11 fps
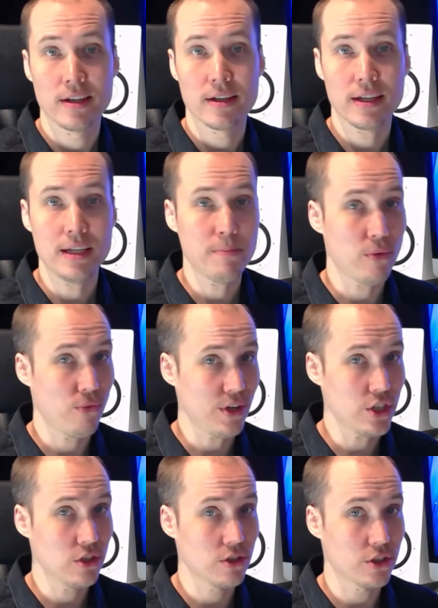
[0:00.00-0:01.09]
In
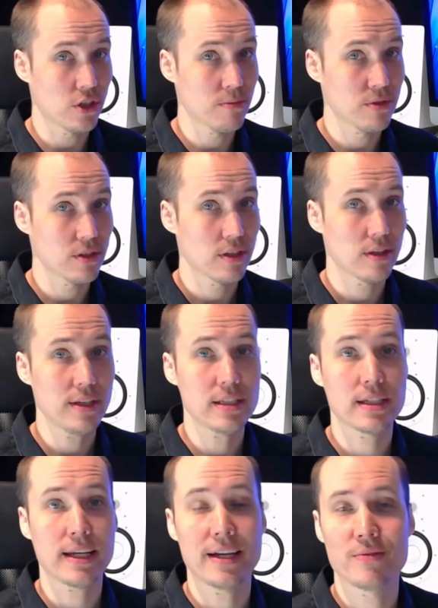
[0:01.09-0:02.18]
professional terms, this
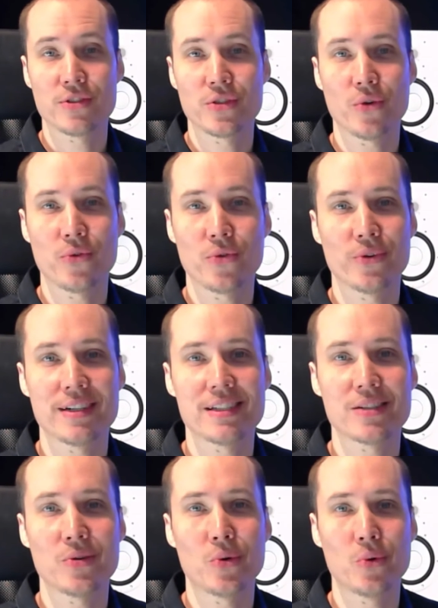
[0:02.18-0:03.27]
kind of software is
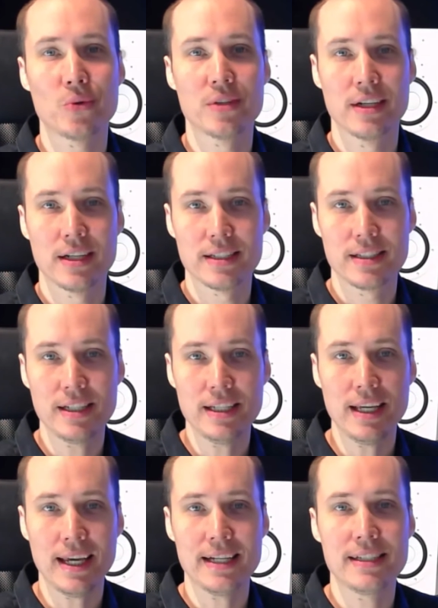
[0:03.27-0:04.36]
called
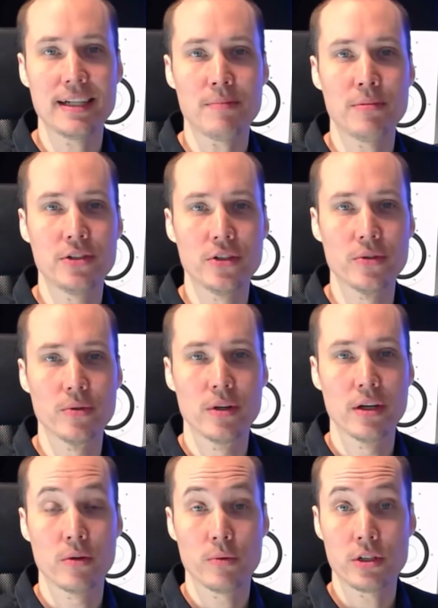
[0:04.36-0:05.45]
DAW,
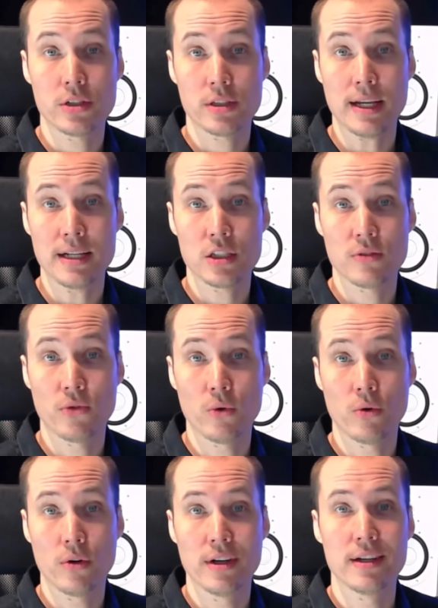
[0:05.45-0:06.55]
which stands
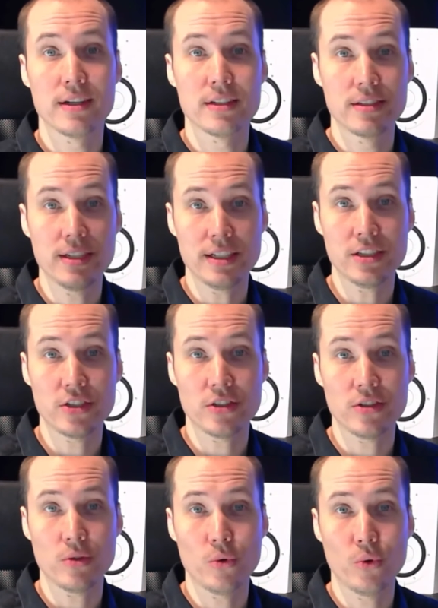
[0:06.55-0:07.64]
for
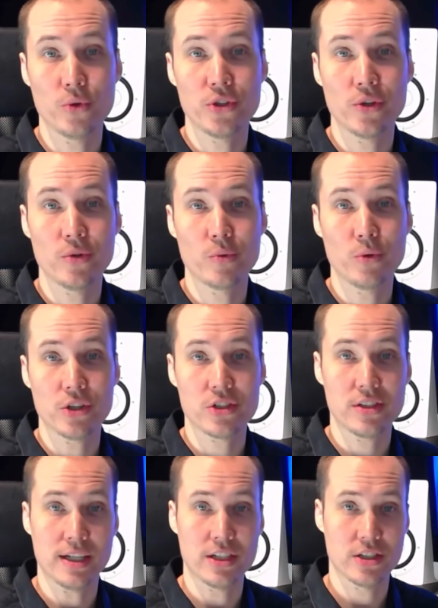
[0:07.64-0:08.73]
Digital Audio
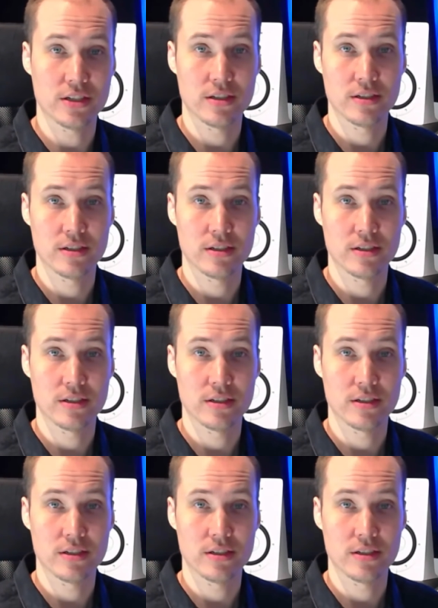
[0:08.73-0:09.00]
Workstation.